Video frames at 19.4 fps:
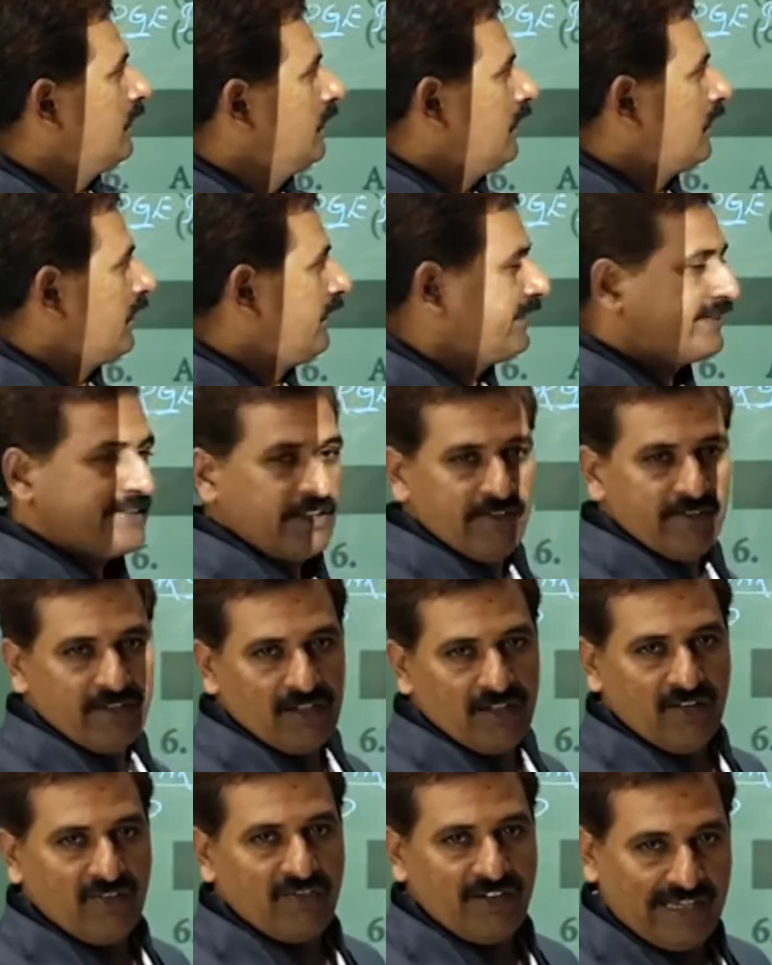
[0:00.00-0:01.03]

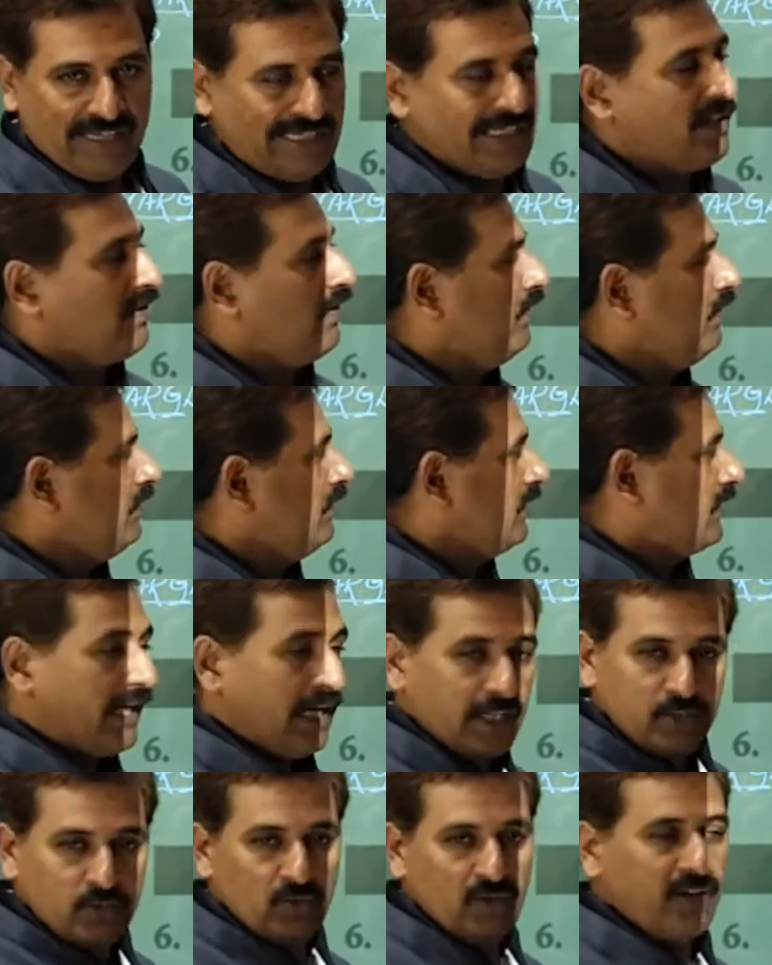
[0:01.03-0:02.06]
discoverer of electron, cathode